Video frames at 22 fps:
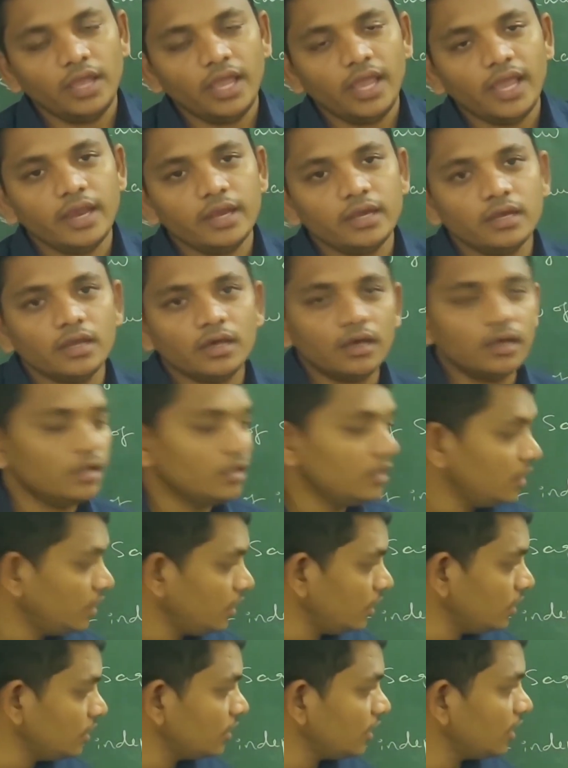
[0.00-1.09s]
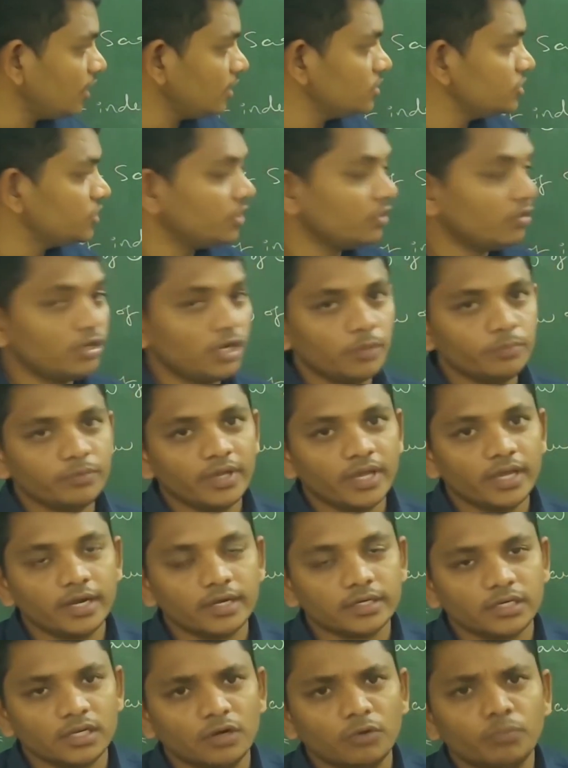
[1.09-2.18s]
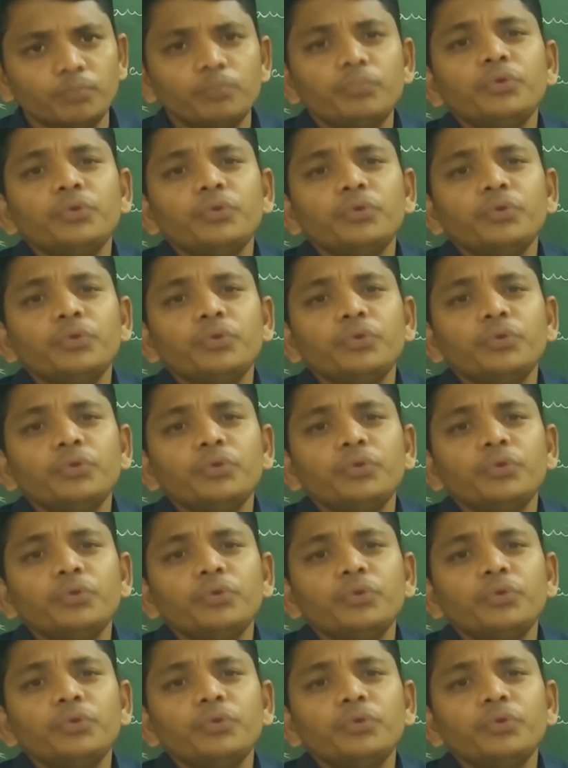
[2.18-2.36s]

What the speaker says: And in the genotype character,